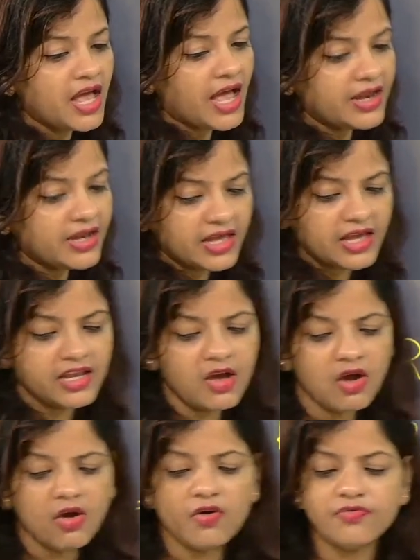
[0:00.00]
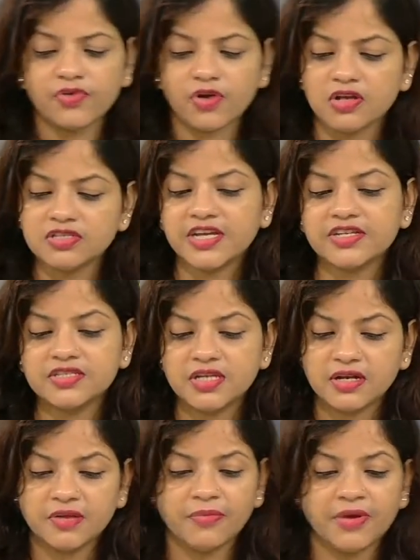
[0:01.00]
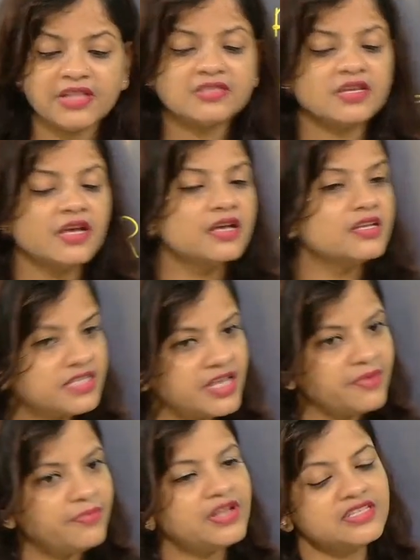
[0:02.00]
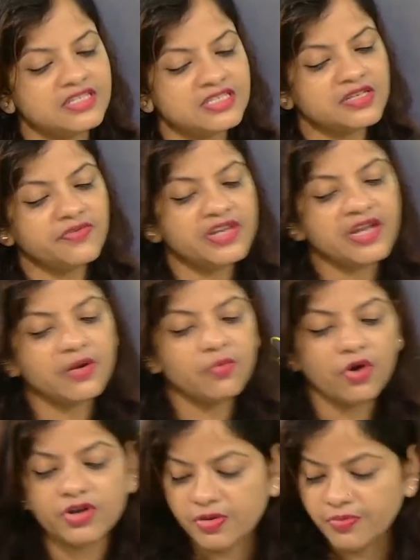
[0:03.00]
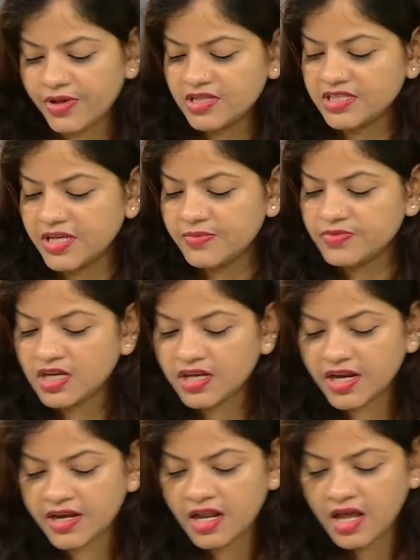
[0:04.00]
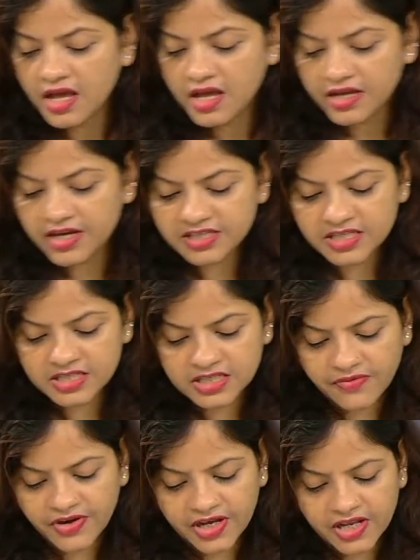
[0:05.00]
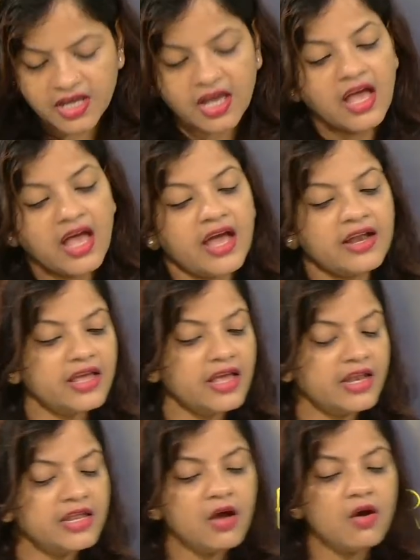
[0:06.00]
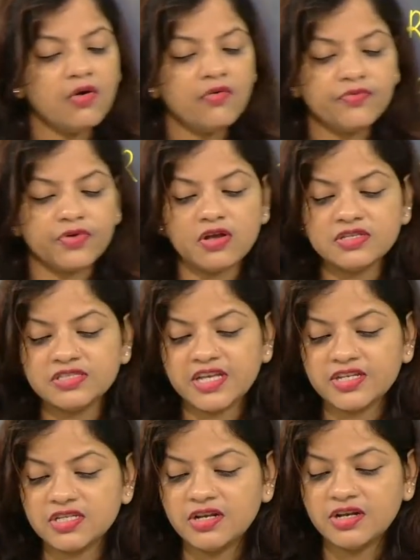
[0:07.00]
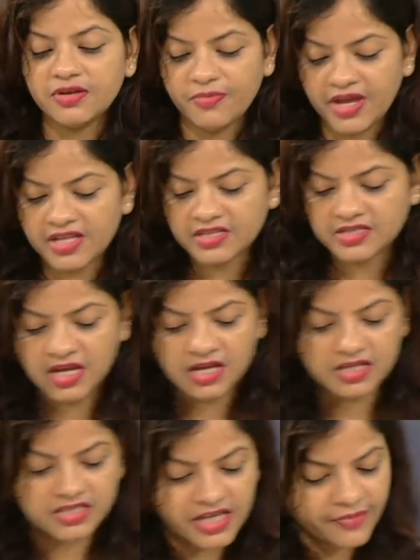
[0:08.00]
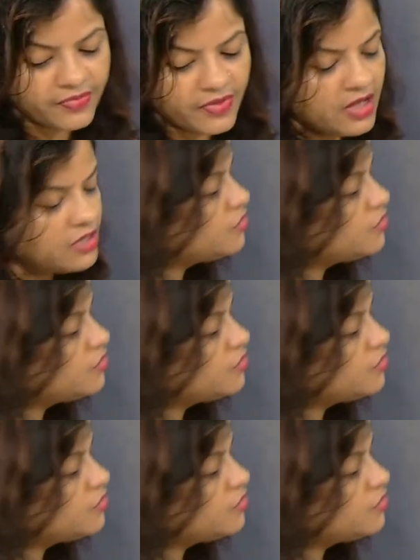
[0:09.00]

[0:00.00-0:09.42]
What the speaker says: and area of cross section remains same. Resistivity and what remains same, children? Resistivity and area of cross section remains same. So